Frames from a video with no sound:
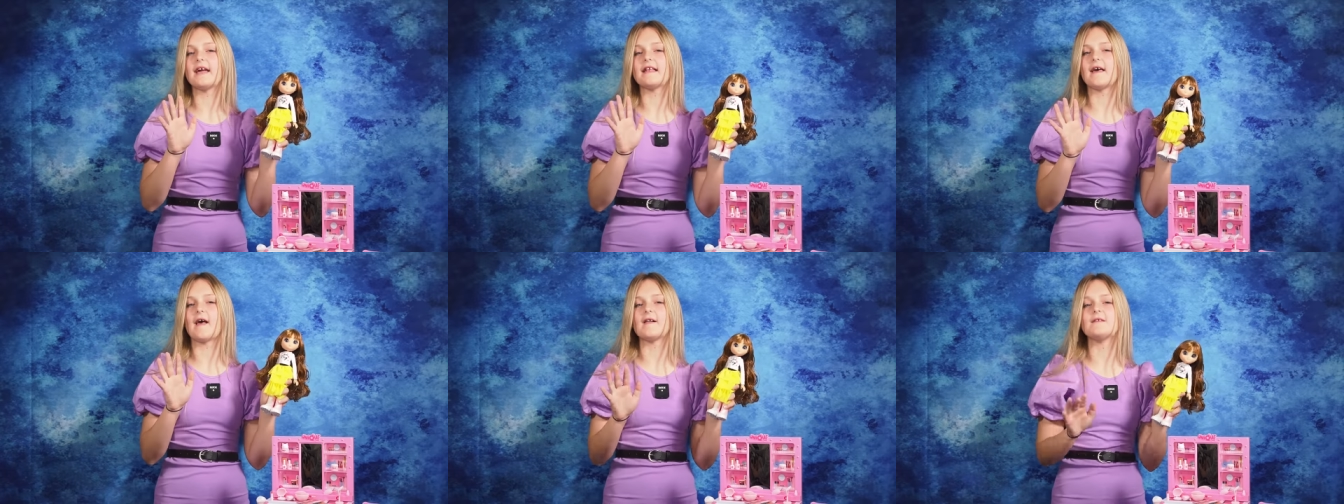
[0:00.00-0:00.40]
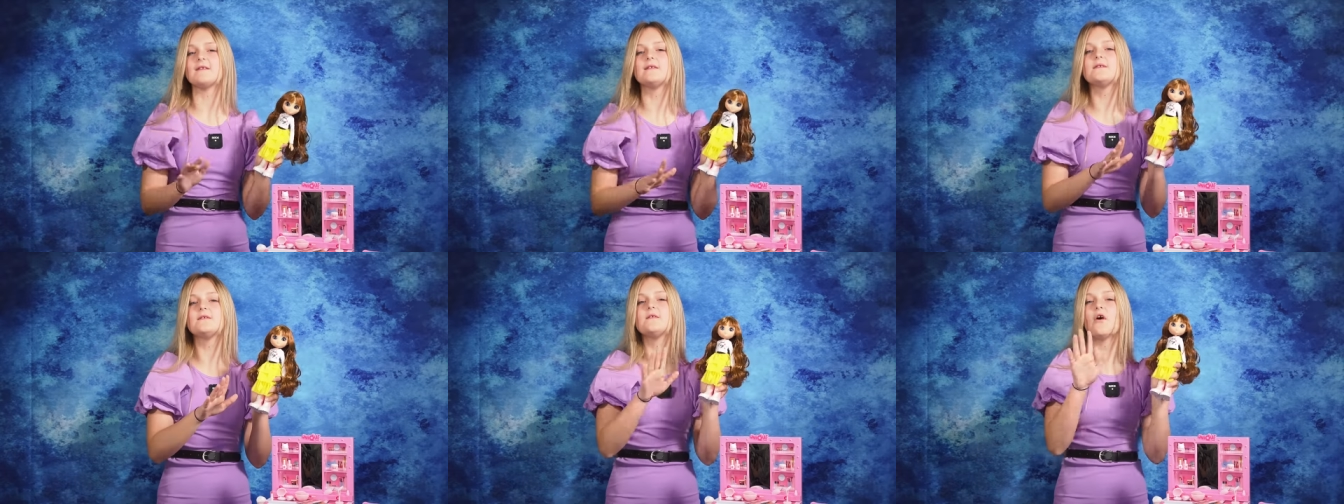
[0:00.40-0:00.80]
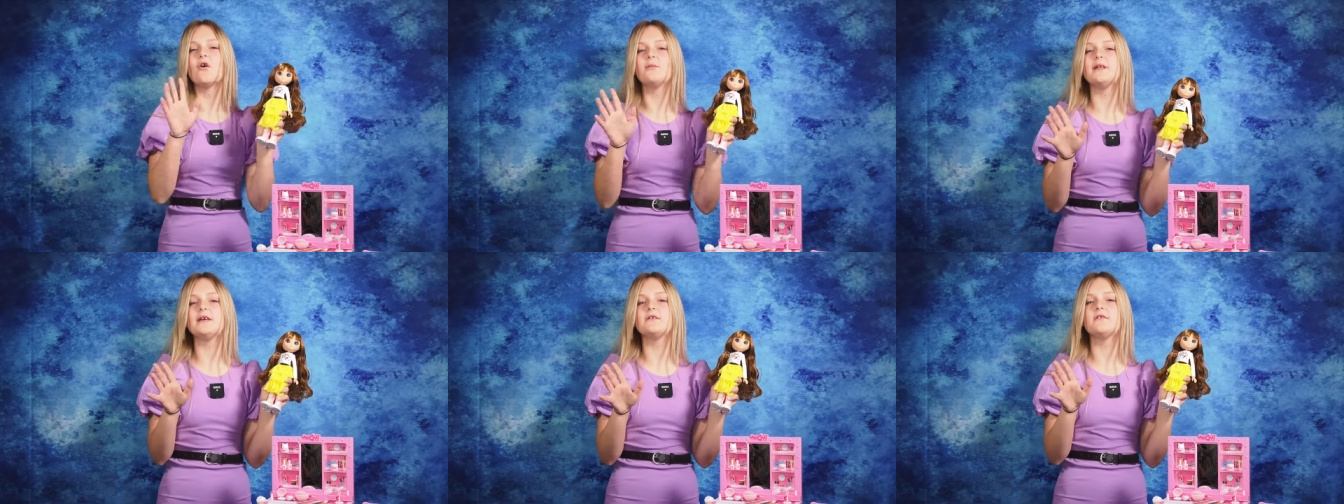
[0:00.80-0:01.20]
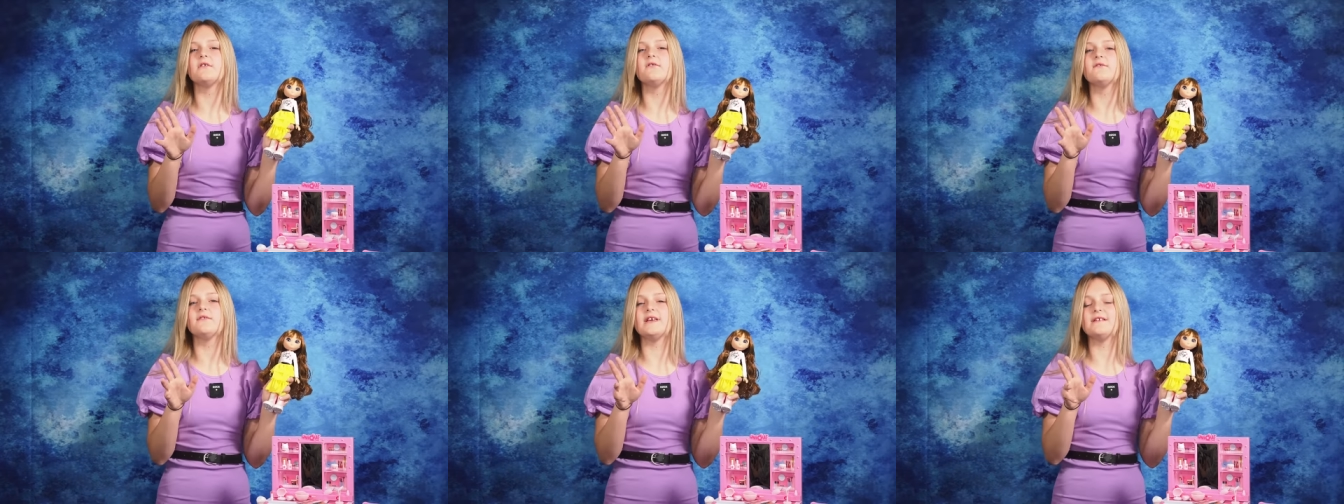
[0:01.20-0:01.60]
and has so many
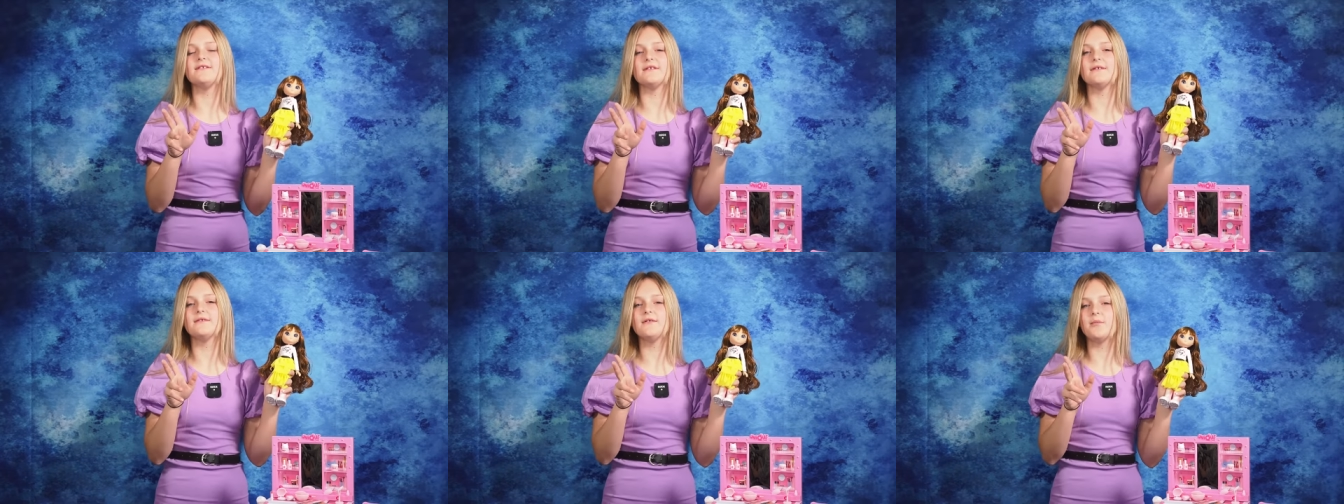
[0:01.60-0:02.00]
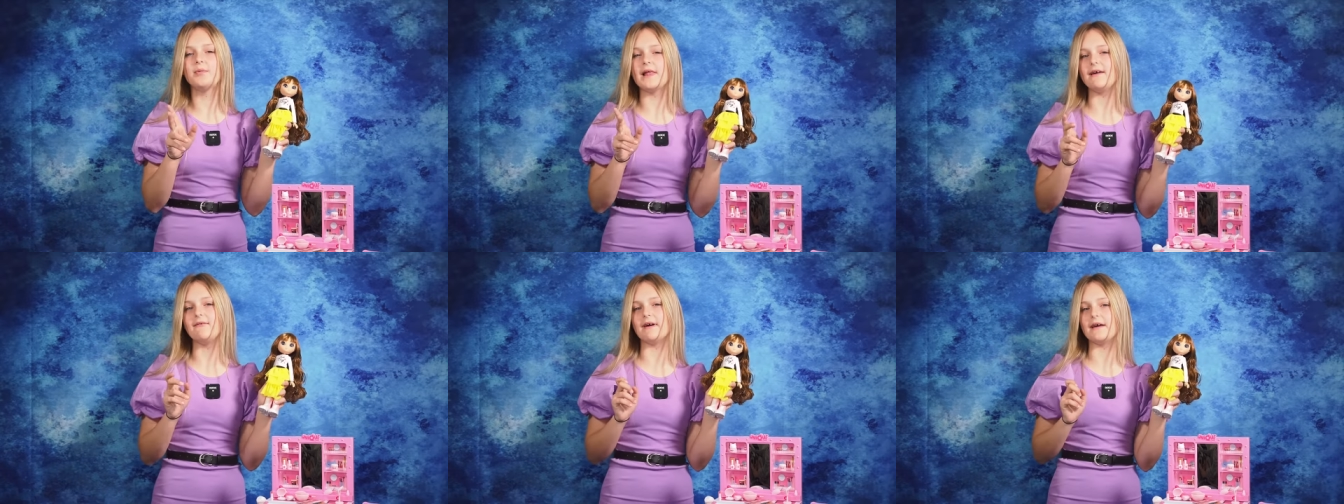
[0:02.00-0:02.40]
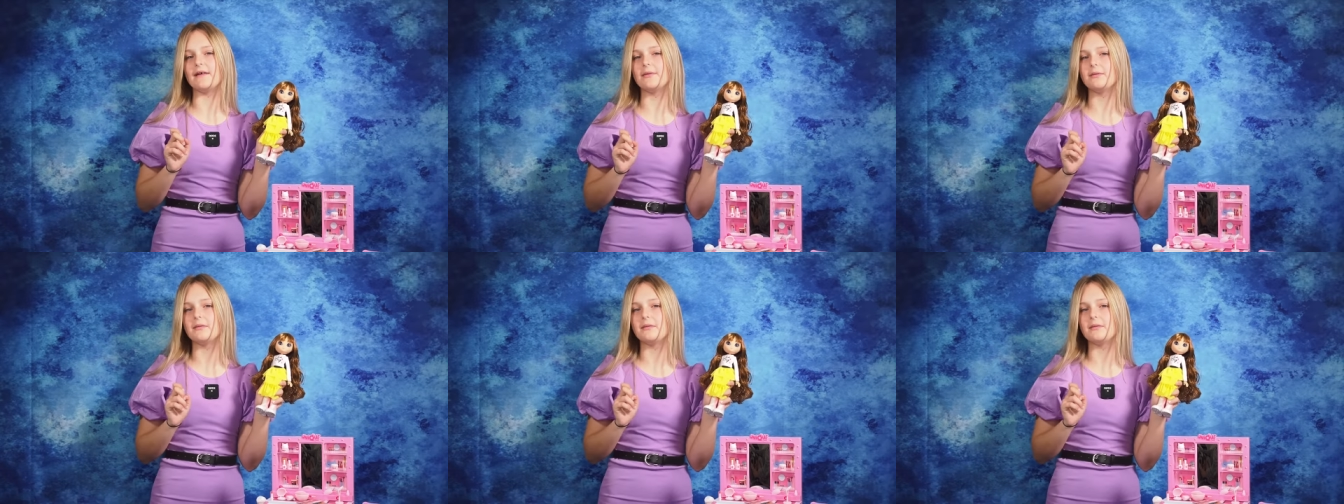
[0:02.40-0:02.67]
cool features to play with.